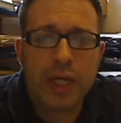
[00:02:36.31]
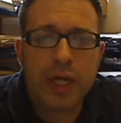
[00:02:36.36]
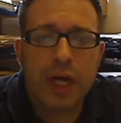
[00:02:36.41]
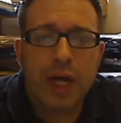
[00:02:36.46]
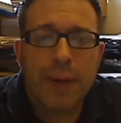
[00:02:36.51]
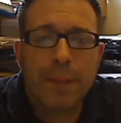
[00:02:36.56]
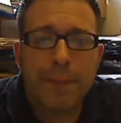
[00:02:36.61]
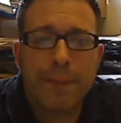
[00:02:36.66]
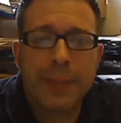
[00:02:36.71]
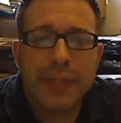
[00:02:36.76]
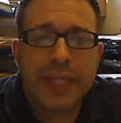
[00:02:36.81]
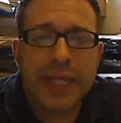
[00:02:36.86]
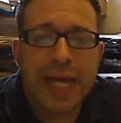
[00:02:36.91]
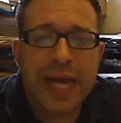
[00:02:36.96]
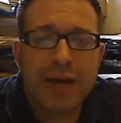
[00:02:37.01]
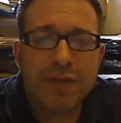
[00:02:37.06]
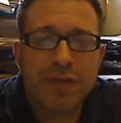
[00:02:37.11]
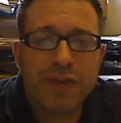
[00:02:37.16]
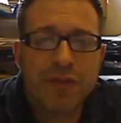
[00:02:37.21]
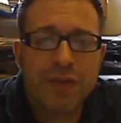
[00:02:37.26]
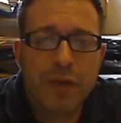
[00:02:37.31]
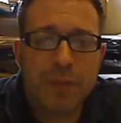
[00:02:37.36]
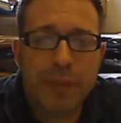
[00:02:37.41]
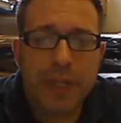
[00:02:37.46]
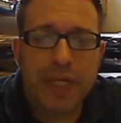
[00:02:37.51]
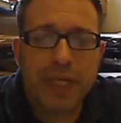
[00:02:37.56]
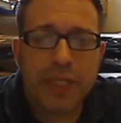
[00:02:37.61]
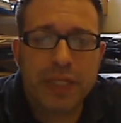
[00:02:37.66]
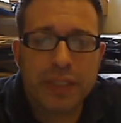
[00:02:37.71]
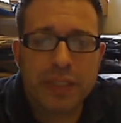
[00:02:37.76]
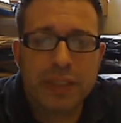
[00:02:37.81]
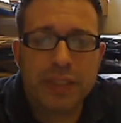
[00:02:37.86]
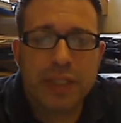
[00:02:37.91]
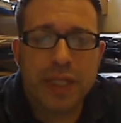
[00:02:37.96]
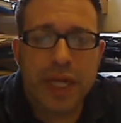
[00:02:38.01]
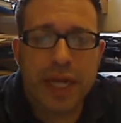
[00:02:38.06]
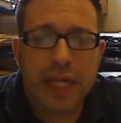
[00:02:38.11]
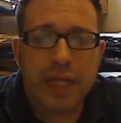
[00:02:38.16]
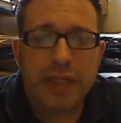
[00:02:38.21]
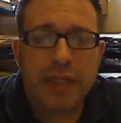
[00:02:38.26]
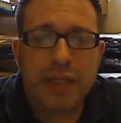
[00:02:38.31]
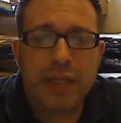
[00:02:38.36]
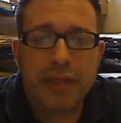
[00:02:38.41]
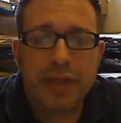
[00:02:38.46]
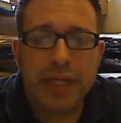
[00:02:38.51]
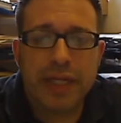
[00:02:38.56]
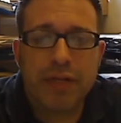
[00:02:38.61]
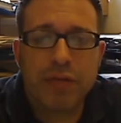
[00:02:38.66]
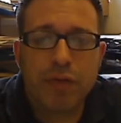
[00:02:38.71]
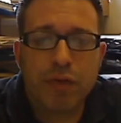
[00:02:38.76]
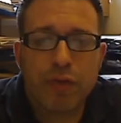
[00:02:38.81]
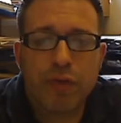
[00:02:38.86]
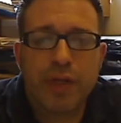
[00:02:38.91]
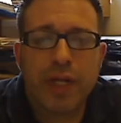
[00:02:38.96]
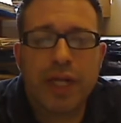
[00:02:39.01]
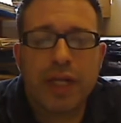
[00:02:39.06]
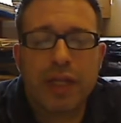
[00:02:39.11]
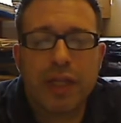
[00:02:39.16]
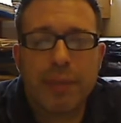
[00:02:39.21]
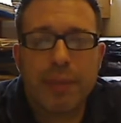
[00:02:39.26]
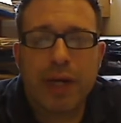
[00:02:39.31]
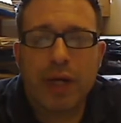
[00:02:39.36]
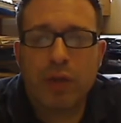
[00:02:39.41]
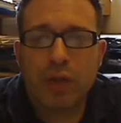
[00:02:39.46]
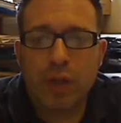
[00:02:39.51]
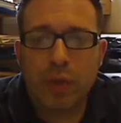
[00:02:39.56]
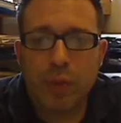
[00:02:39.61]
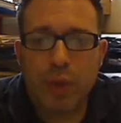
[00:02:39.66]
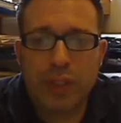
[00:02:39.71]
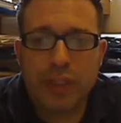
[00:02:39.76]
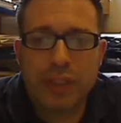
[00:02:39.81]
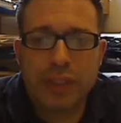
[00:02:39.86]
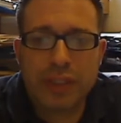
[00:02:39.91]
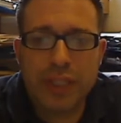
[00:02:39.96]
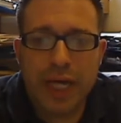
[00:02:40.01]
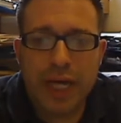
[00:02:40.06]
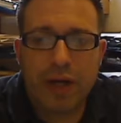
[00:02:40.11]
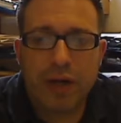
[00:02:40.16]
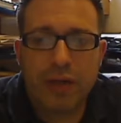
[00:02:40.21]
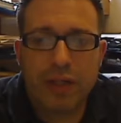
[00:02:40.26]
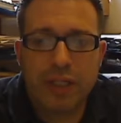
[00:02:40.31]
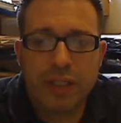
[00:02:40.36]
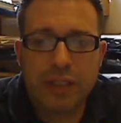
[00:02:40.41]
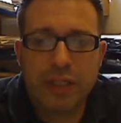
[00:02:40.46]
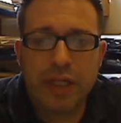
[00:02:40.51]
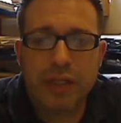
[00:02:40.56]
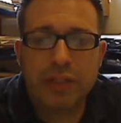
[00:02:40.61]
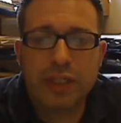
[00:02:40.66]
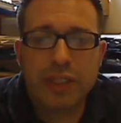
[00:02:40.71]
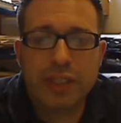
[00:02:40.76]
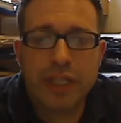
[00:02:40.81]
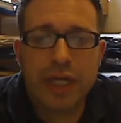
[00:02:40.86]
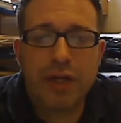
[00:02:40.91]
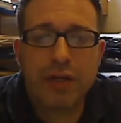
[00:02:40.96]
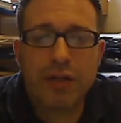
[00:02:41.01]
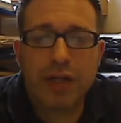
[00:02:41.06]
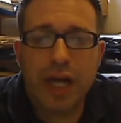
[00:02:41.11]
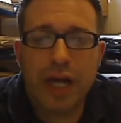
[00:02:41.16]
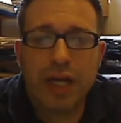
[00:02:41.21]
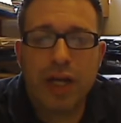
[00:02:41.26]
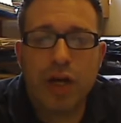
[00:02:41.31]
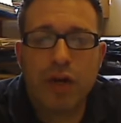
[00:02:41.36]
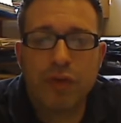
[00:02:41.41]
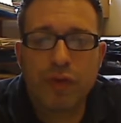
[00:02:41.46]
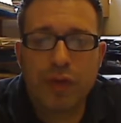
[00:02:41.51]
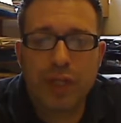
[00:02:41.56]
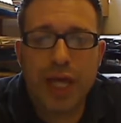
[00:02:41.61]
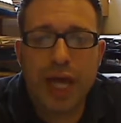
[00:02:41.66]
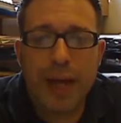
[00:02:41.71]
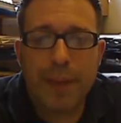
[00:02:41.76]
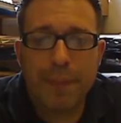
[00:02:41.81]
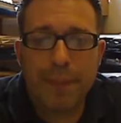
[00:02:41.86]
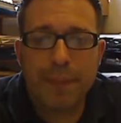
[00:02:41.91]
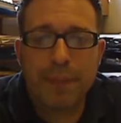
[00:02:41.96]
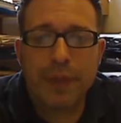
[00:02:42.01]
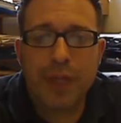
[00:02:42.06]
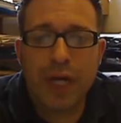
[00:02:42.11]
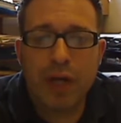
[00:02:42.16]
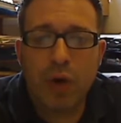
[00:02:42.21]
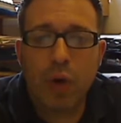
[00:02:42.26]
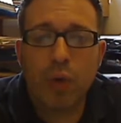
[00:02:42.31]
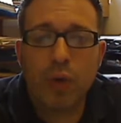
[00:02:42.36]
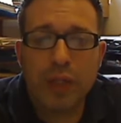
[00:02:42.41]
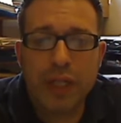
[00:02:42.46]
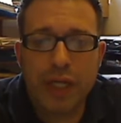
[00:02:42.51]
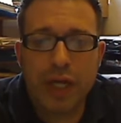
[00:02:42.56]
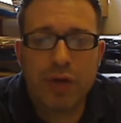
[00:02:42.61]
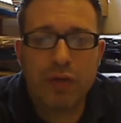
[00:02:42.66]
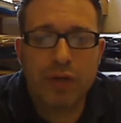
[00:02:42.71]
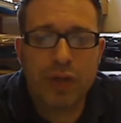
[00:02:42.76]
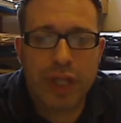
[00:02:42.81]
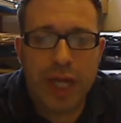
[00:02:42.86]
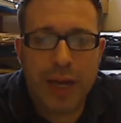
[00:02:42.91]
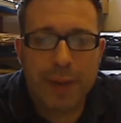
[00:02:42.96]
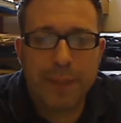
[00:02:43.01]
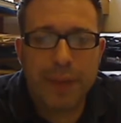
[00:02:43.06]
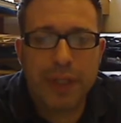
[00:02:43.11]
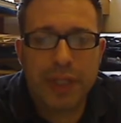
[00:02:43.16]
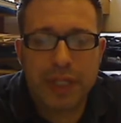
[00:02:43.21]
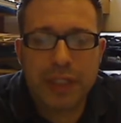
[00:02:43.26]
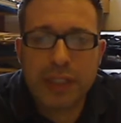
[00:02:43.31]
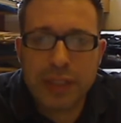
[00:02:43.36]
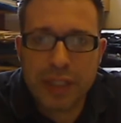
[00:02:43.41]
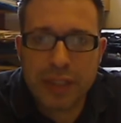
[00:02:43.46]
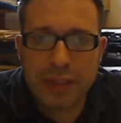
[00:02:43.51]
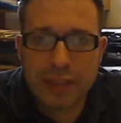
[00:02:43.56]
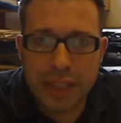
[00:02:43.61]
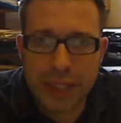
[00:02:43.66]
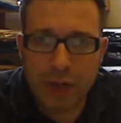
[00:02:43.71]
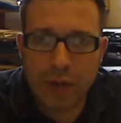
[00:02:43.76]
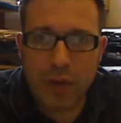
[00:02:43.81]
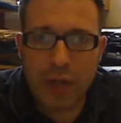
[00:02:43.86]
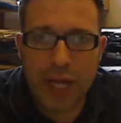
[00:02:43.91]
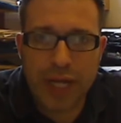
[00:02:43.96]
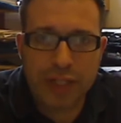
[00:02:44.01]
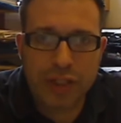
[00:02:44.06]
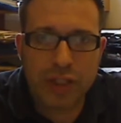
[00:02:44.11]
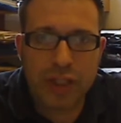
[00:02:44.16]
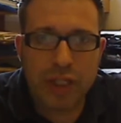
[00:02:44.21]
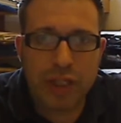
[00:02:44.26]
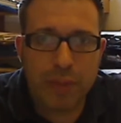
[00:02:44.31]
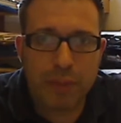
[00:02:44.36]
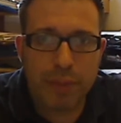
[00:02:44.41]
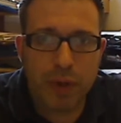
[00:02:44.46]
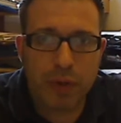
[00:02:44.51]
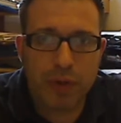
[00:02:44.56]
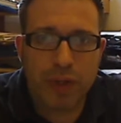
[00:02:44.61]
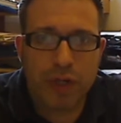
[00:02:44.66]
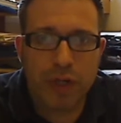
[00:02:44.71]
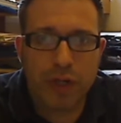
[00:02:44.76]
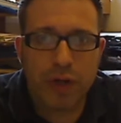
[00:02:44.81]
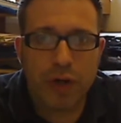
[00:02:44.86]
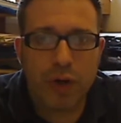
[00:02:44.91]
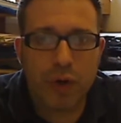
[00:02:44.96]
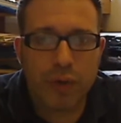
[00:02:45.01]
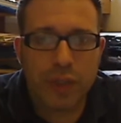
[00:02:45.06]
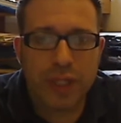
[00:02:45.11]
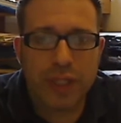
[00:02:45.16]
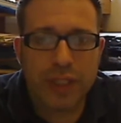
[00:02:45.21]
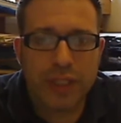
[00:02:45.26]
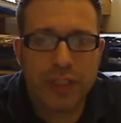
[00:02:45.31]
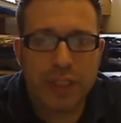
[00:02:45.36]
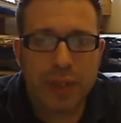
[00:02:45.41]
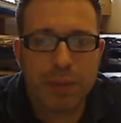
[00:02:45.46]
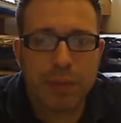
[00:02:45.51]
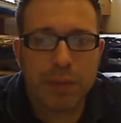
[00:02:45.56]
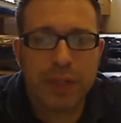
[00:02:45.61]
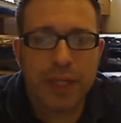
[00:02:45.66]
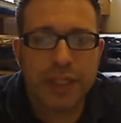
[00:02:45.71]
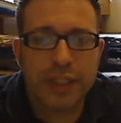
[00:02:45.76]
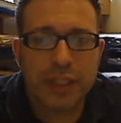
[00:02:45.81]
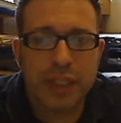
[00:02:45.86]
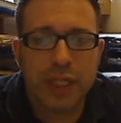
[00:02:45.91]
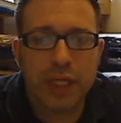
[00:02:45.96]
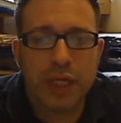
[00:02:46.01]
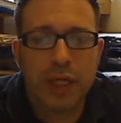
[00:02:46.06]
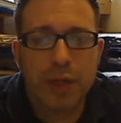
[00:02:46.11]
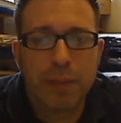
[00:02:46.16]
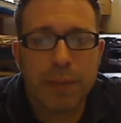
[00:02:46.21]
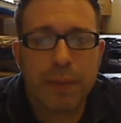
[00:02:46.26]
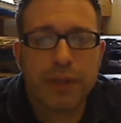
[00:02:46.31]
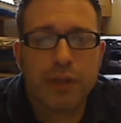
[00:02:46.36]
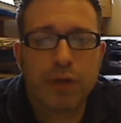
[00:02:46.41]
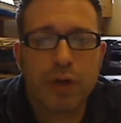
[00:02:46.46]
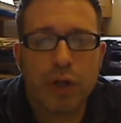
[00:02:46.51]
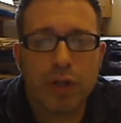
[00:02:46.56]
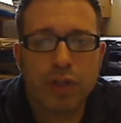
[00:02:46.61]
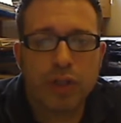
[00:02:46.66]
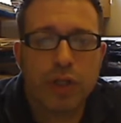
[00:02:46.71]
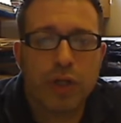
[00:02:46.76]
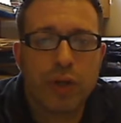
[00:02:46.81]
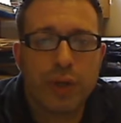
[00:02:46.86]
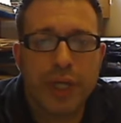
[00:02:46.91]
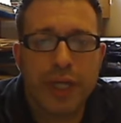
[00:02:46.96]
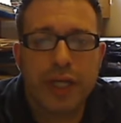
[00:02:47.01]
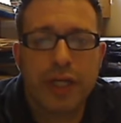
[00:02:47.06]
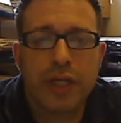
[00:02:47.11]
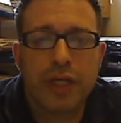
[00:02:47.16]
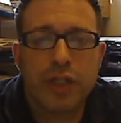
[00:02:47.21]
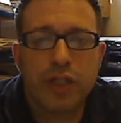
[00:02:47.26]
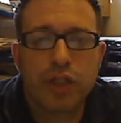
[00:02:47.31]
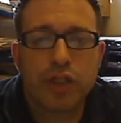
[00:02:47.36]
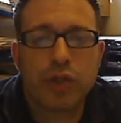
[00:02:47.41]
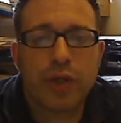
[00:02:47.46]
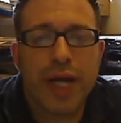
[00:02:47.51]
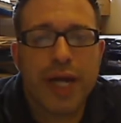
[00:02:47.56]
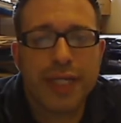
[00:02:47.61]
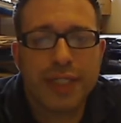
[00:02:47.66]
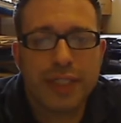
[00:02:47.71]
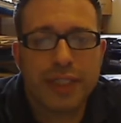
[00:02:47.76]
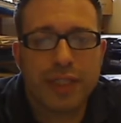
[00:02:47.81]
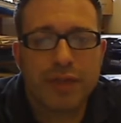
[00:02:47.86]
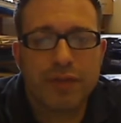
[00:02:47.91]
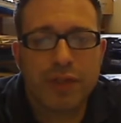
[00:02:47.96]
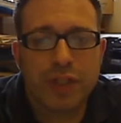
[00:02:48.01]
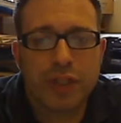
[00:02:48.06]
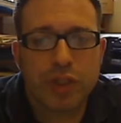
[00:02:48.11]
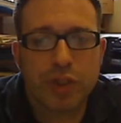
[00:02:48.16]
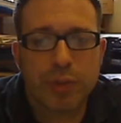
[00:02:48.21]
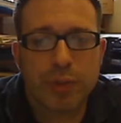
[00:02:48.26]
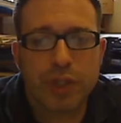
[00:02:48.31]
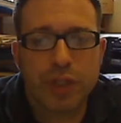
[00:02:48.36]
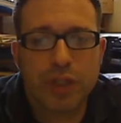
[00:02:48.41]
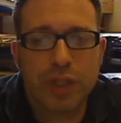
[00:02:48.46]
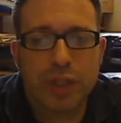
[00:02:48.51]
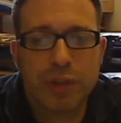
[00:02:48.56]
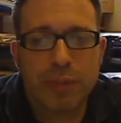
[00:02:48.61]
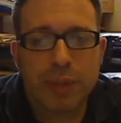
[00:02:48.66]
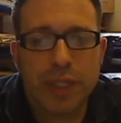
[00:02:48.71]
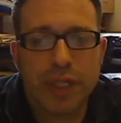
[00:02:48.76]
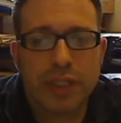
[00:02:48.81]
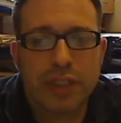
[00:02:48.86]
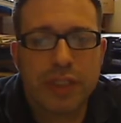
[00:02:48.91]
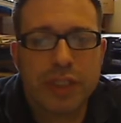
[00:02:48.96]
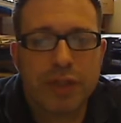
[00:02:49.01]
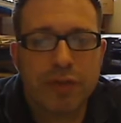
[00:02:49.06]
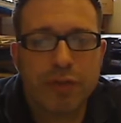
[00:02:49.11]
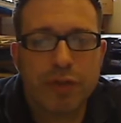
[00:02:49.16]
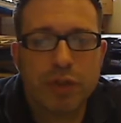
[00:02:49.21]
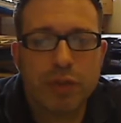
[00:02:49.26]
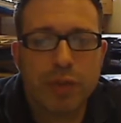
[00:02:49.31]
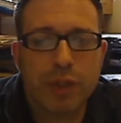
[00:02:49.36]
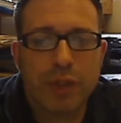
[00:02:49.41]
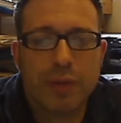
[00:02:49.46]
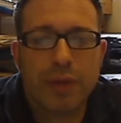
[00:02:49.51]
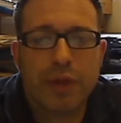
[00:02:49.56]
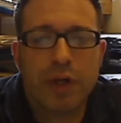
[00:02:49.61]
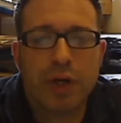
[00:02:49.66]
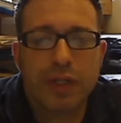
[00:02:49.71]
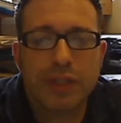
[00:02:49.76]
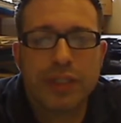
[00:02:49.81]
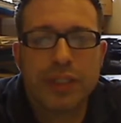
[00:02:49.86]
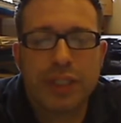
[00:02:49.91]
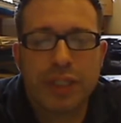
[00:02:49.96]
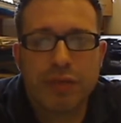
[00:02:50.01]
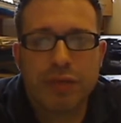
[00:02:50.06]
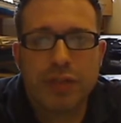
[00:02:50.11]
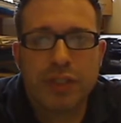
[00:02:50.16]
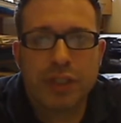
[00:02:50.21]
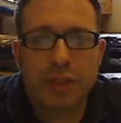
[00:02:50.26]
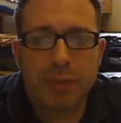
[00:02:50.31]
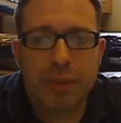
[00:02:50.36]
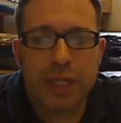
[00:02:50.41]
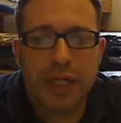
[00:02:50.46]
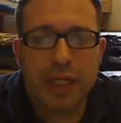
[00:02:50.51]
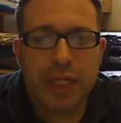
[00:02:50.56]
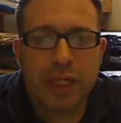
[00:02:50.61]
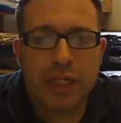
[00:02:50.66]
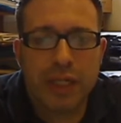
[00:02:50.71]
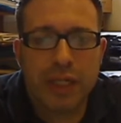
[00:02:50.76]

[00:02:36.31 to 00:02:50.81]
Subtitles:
But they have different meanings, and they differ phonetically by only one sound. This tells us they are not only overlapping, that says they don't actually both occur only in the same place, but they're also in contrastive distribution because the difference between them causes a difference in meaning.